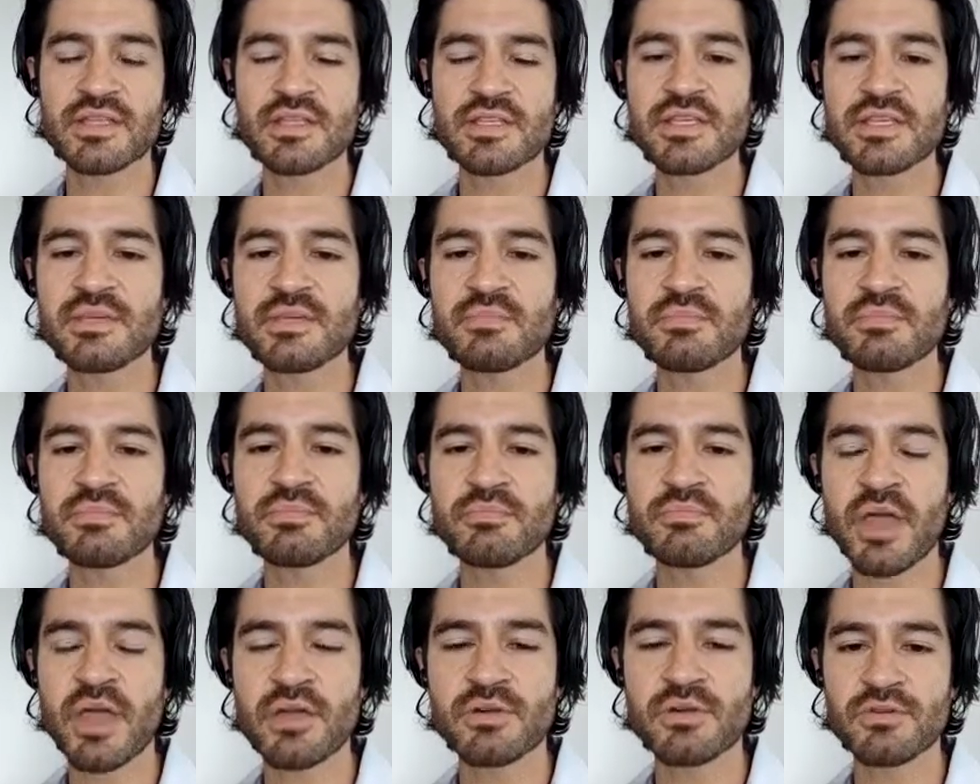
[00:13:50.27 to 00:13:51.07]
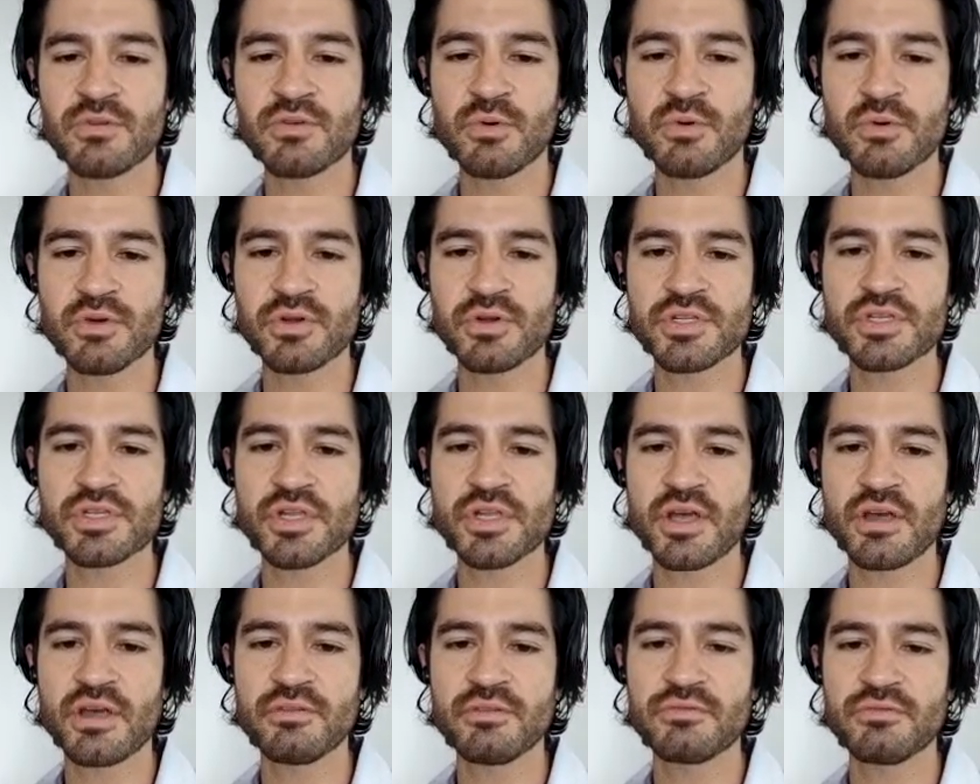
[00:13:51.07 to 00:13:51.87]
deep matter of course
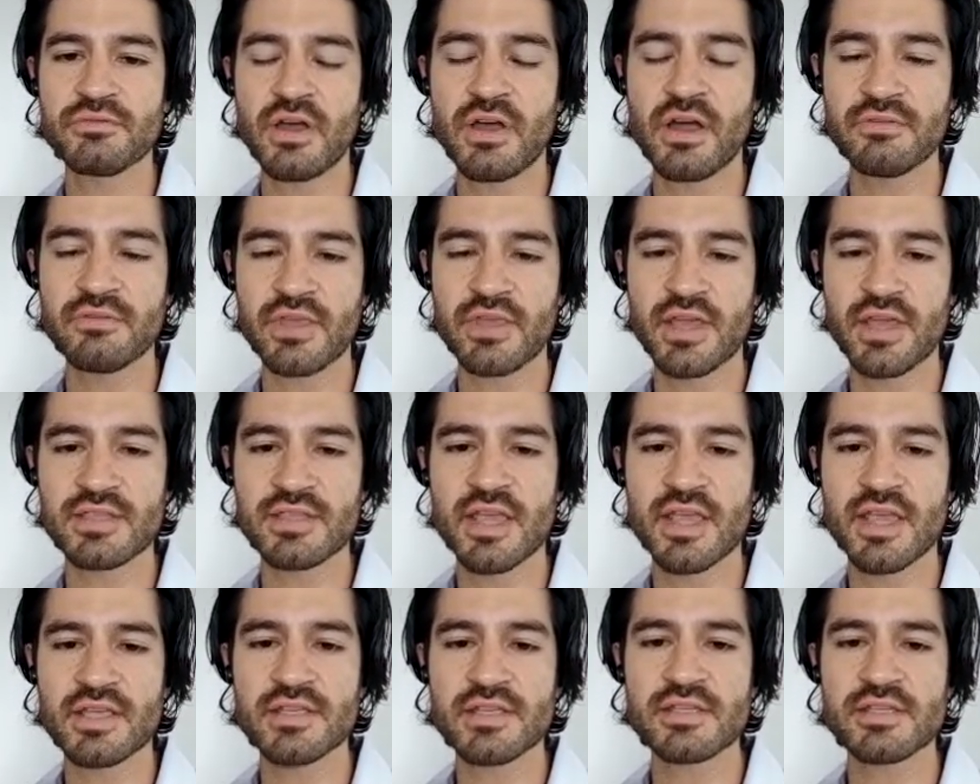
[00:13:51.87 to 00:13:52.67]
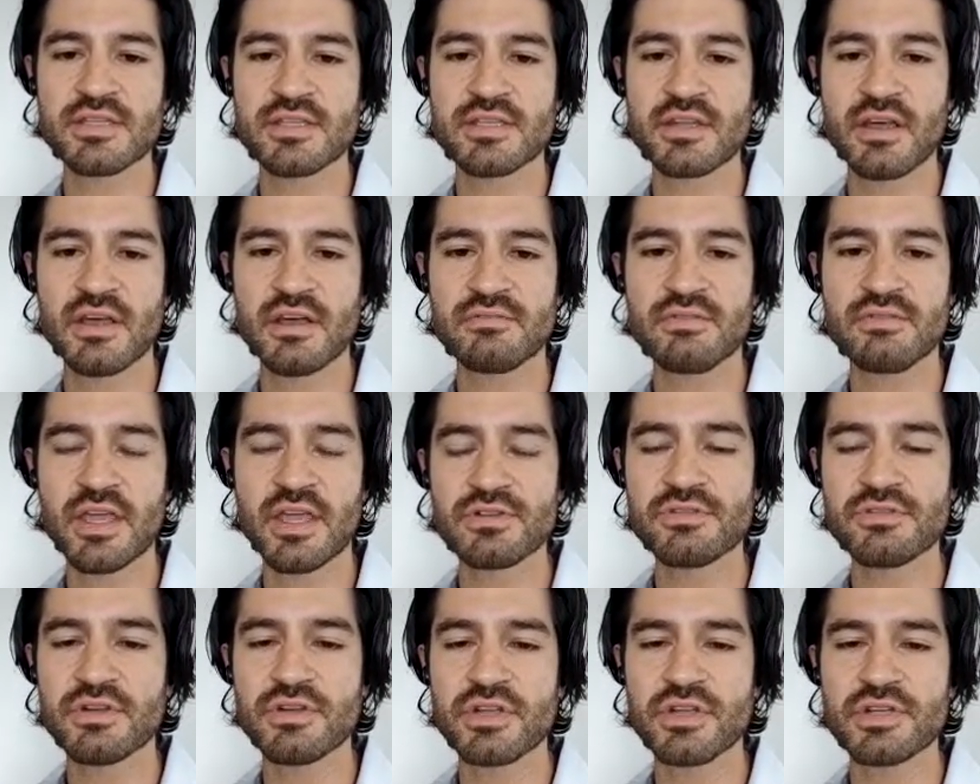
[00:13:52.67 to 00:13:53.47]
of that text and of
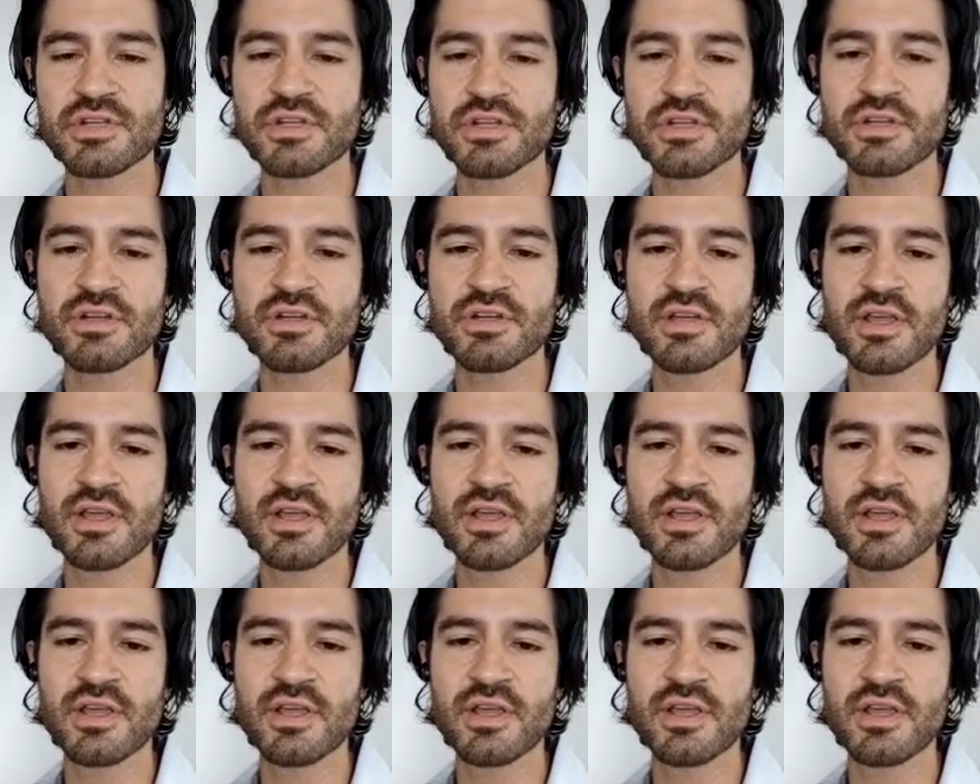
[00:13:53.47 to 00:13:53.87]
that tradition.